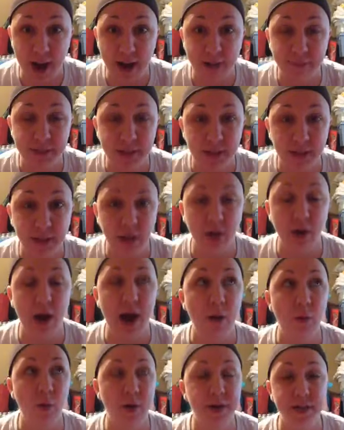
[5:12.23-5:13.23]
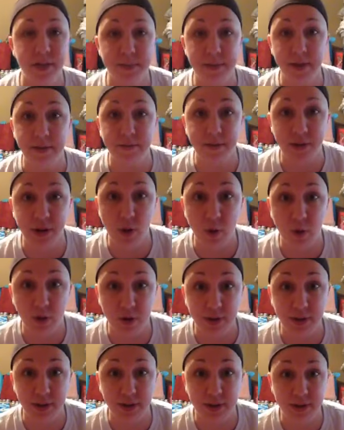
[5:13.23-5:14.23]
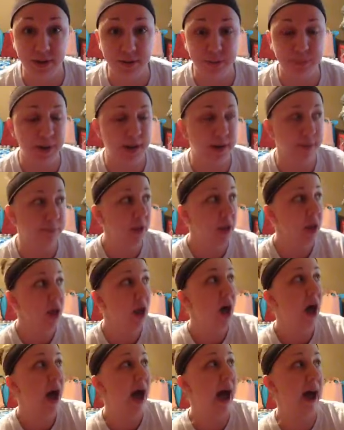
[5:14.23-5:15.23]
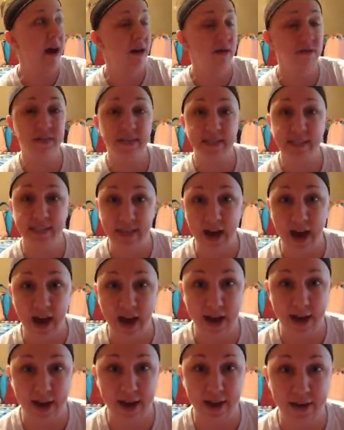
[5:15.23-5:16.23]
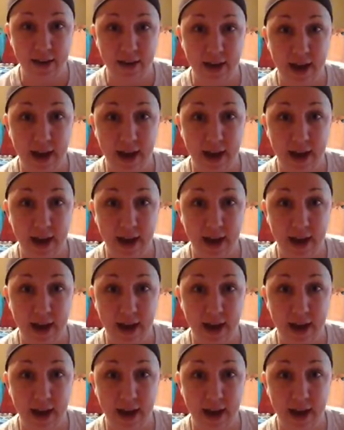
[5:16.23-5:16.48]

I'm telling you, I wanted to make a video earlier, but outside,